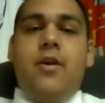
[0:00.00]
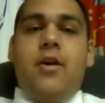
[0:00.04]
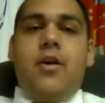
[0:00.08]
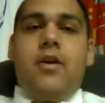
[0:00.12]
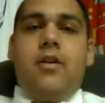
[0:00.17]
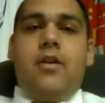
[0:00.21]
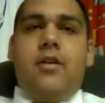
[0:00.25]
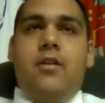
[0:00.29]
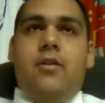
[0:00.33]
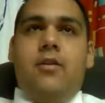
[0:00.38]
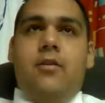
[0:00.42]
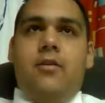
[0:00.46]

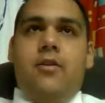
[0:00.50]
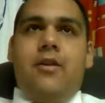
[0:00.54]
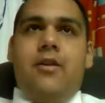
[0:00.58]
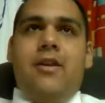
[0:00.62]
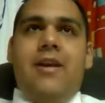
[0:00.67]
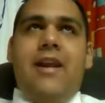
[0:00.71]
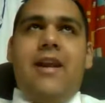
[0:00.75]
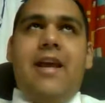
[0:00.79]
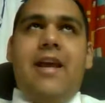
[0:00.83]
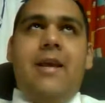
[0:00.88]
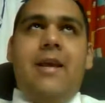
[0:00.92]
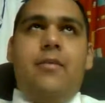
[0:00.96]
The
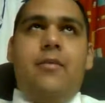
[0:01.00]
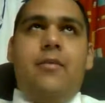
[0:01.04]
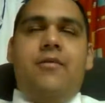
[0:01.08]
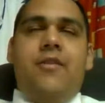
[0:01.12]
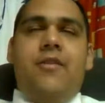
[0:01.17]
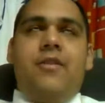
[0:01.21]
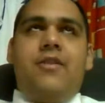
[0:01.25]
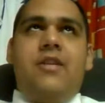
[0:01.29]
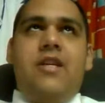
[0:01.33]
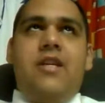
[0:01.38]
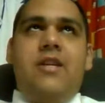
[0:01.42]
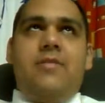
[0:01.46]
name of the
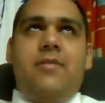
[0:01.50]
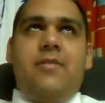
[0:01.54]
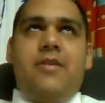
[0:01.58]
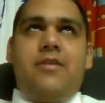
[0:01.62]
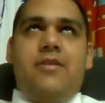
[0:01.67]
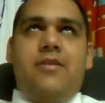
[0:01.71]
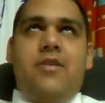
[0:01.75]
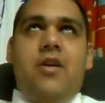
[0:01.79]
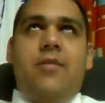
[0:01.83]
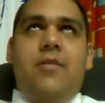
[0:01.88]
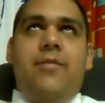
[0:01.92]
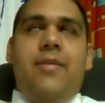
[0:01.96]
team has not
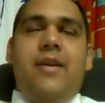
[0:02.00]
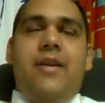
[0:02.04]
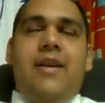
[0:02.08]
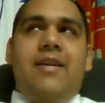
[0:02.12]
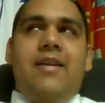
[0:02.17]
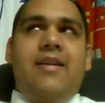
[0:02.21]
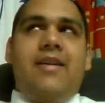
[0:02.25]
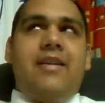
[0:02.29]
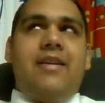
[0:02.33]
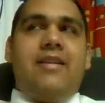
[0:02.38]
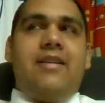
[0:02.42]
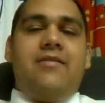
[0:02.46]
been
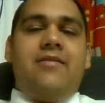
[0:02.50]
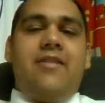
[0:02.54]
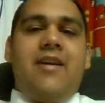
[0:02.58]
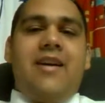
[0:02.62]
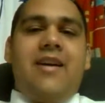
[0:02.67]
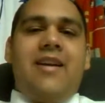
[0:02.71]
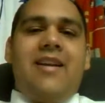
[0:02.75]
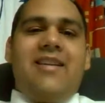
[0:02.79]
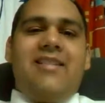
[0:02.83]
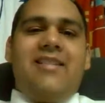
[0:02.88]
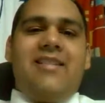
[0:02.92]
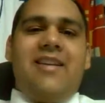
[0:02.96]
identified as
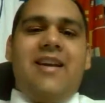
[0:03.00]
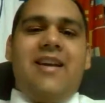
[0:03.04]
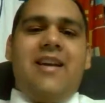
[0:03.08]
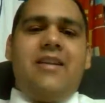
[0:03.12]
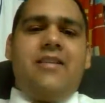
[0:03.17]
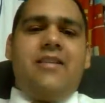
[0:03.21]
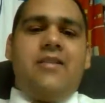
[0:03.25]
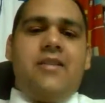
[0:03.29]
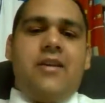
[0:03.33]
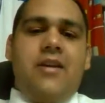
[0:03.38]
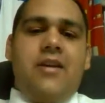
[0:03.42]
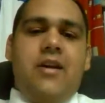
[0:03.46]
yet,
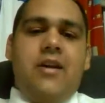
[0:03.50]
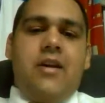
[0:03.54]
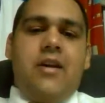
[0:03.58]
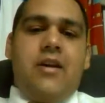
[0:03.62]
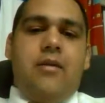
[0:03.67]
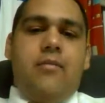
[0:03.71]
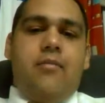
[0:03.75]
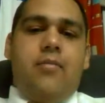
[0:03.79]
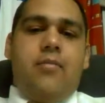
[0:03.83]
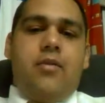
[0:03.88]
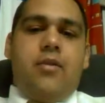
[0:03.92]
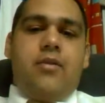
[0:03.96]

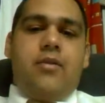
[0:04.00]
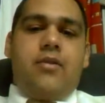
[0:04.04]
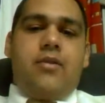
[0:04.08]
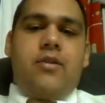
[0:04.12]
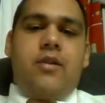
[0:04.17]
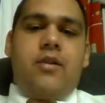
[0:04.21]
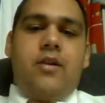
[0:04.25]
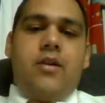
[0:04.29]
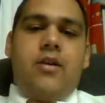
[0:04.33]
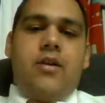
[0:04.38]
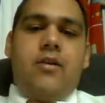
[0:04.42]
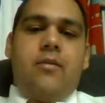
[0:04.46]
but
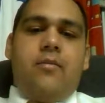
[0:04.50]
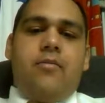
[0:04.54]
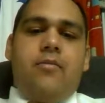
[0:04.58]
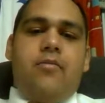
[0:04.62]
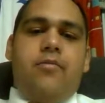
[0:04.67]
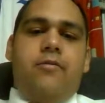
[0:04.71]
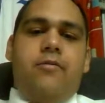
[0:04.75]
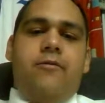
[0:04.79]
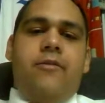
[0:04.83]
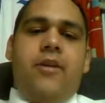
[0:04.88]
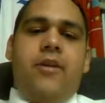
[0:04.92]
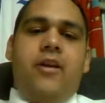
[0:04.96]

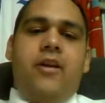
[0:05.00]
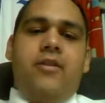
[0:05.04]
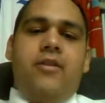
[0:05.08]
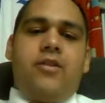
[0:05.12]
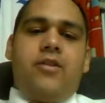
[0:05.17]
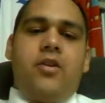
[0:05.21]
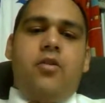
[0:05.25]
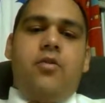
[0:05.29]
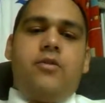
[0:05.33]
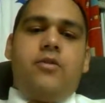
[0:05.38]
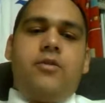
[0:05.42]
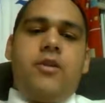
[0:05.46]
figures
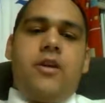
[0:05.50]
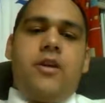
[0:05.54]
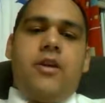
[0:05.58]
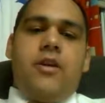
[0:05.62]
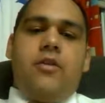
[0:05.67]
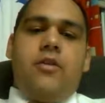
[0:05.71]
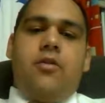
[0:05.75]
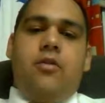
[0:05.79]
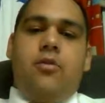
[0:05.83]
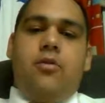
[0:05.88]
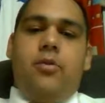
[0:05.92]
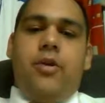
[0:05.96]
quoted in
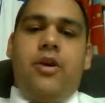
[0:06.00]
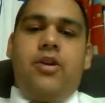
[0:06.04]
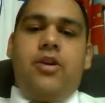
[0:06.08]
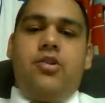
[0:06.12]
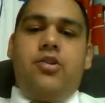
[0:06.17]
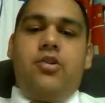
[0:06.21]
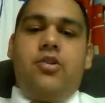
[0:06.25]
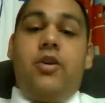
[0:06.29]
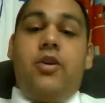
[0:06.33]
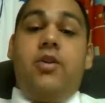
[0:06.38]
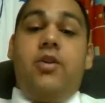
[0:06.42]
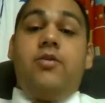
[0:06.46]
Norwegian
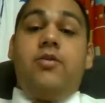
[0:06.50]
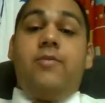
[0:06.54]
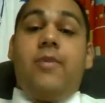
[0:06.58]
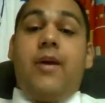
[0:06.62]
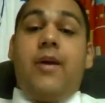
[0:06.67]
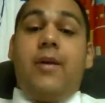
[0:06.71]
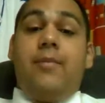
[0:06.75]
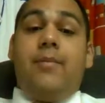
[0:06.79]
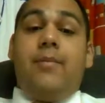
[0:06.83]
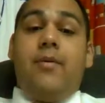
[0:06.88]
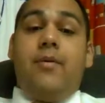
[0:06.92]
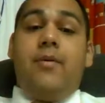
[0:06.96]

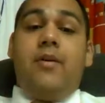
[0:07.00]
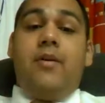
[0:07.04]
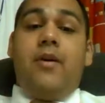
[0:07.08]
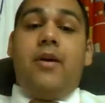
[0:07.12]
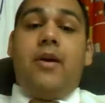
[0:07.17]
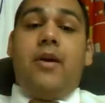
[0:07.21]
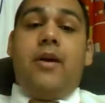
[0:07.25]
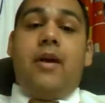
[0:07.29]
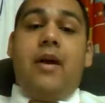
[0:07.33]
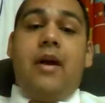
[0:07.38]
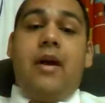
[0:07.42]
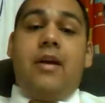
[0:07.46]
newspaper
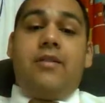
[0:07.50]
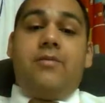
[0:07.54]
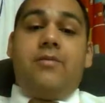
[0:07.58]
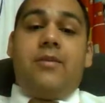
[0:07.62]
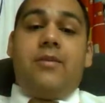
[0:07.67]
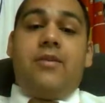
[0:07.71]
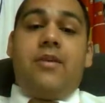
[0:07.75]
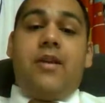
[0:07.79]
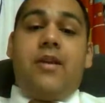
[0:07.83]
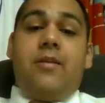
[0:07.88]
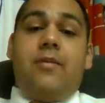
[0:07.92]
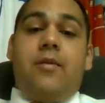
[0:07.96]
has been said
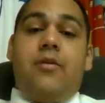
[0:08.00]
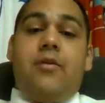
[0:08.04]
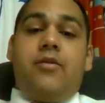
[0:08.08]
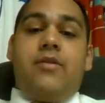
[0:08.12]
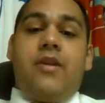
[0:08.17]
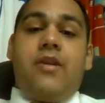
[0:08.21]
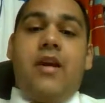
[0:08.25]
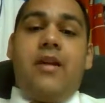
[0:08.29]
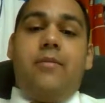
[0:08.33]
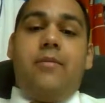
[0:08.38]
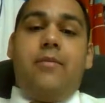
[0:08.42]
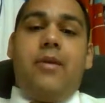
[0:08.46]
about 10
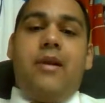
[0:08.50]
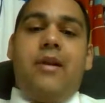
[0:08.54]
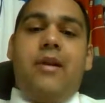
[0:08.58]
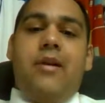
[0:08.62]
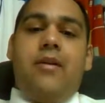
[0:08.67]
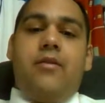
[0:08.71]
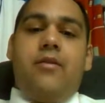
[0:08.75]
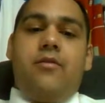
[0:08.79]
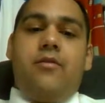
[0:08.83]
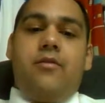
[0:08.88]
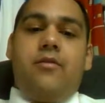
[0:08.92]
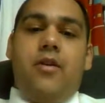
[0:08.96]
million
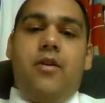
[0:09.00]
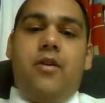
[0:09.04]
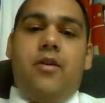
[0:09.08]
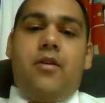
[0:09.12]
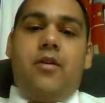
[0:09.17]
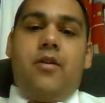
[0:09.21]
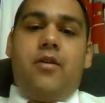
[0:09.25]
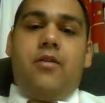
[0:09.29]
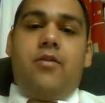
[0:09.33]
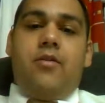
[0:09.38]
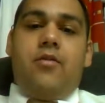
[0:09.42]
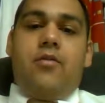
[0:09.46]

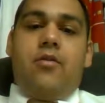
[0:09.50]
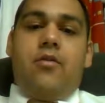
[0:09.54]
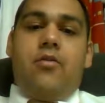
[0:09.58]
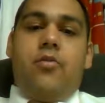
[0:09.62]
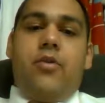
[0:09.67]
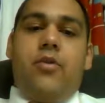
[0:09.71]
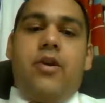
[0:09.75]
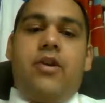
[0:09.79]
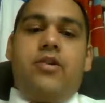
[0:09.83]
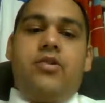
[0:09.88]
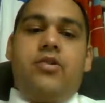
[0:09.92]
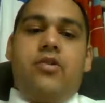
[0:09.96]

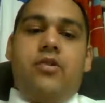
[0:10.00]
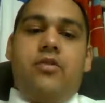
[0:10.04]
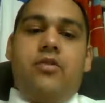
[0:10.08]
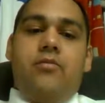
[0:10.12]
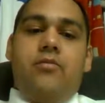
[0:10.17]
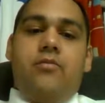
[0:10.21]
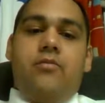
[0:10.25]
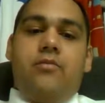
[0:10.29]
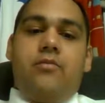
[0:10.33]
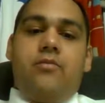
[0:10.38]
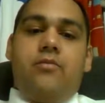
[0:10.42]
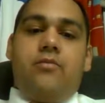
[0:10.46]
Norwegian
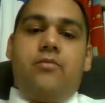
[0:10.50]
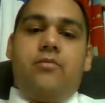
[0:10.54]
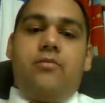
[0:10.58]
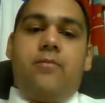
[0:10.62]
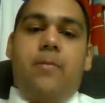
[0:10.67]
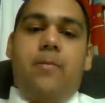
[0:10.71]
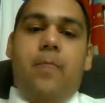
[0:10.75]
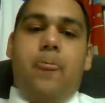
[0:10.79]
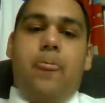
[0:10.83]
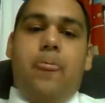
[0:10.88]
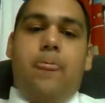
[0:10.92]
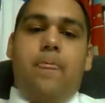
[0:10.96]

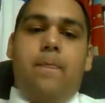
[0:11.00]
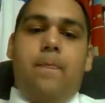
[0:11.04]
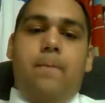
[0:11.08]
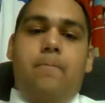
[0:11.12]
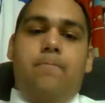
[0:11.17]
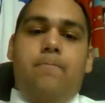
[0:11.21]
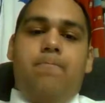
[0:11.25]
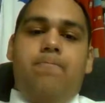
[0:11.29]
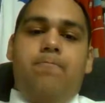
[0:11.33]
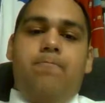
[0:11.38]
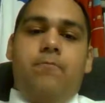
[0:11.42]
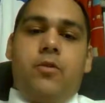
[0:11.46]

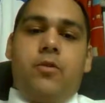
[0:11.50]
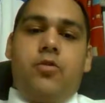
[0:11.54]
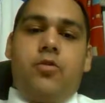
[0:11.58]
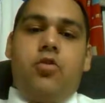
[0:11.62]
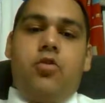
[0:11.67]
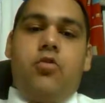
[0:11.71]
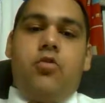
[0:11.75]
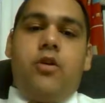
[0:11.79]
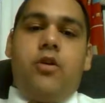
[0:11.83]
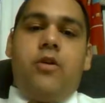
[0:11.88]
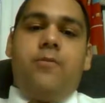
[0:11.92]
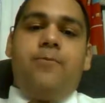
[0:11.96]

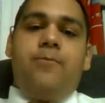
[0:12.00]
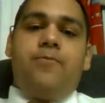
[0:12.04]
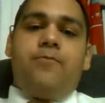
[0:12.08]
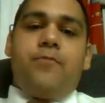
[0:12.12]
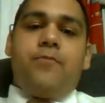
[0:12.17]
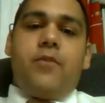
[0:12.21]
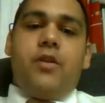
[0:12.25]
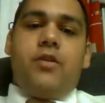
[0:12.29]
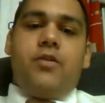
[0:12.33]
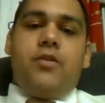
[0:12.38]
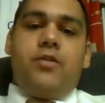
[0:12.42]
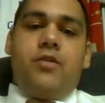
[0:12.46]
krona.
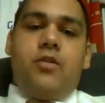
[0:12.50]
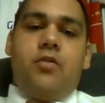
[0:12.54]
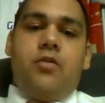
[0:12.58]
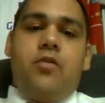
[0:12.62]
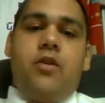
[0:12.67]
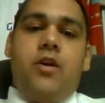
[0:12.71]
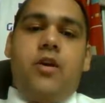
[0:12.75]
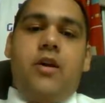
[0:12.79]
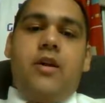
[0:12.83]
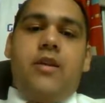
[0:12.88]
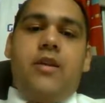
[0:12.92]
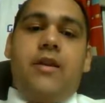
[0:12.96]
So
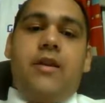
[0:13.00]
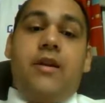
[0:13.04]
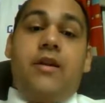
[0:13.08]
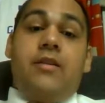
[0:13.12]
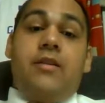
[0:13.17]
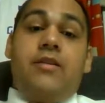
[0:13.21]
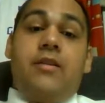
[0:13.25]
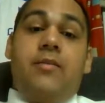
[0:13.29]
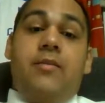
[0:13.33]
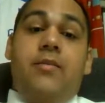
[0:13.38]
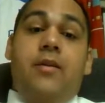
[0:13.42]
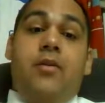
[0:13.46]
that is
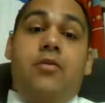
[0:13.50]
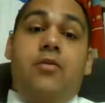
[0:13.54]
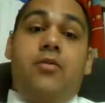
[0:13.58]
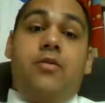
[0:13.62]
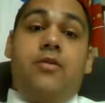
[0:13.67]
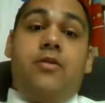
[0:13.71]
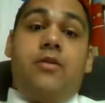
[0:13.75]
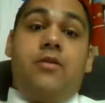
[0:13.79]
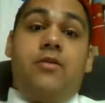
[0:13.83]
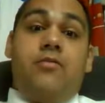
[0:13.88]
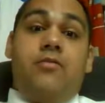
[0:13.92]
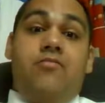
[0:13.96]

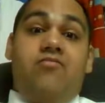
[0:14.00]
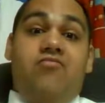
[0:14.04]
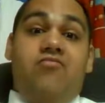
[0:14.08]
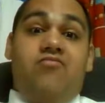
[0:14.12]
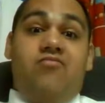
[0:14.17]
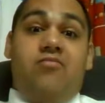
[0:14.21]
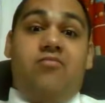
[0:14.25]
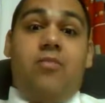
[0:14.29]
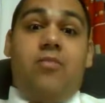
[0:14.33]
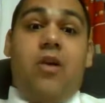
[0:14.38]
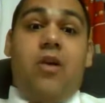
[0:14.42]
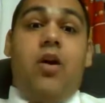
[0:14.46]
about
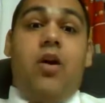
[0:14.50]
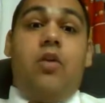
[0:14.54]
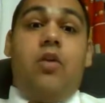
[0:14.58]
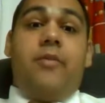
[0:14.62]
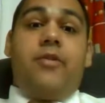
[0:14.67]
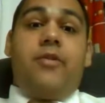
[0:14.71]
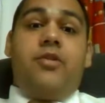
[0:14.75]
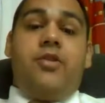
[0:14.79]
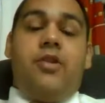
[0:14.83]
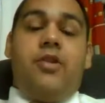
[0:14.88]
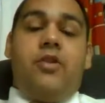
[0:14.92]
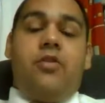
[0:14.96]
how
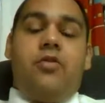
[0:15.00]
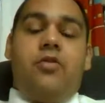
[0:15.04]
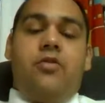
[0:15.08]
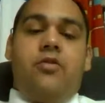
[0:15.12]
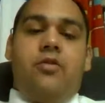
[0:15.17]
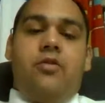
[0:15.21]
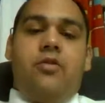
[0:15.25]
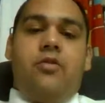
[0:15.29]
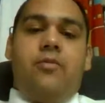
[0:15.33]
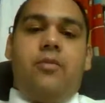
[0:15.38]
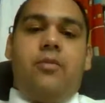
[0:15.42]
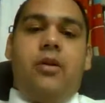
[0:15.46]
much he is going
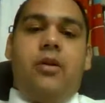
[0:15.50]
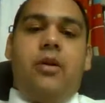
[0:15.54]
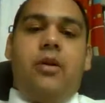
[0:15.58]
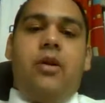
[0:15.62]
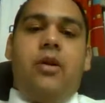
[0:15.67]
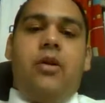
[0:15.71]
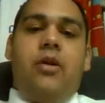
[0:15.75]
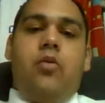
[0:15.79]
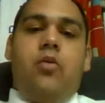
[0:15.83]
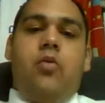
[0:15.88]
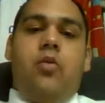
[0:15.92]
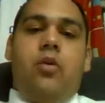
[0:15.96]
to be
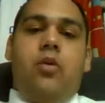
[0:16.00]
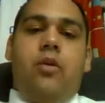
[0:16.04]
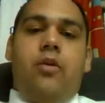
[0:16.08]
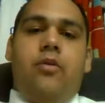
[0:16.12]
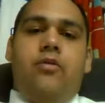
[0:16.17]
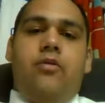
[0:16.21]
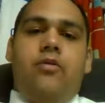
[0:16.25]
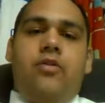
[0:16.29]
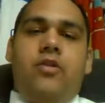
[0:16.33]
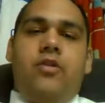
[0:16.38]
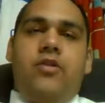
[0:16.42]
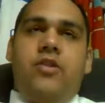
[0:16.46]
worth,
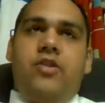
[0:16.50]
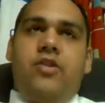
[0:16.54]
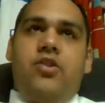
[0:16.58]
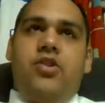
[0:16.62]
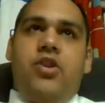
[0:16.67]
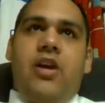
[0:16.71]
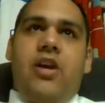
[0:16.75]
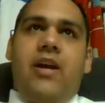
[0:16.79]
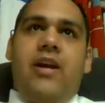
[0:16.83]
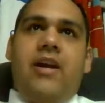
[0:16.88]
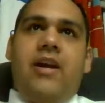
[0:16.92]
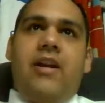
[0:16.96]
just a
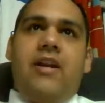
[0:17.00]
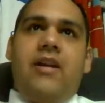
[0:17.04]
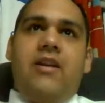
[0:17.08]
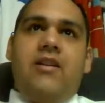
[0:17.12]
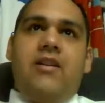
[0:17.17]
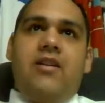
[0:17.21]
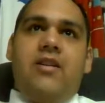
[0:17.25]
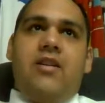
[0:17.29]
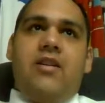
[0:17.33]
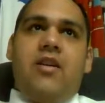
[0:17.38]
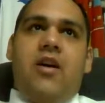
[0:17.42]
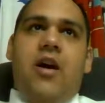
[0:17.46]
shade
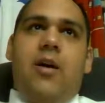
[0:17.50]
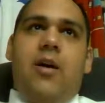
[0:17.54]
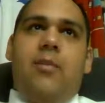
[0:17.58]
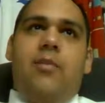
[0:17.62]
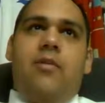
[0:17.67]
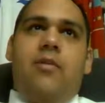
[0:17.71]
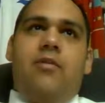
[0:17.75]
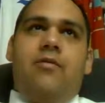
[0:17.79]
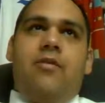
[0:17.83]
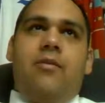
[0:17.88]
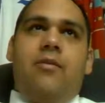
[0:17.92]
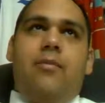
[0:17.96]
above
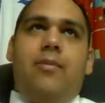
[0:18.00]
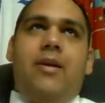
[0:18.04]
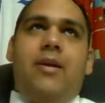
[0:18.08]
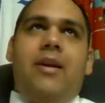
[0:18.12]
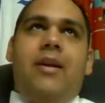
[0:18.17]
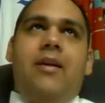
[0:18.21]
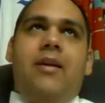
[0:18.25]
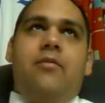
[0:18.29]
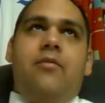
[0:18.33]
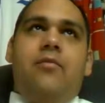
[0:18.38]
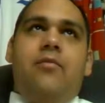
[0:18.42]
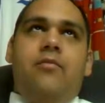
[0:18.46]
$1
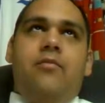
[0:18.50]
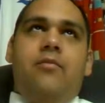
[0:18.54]
million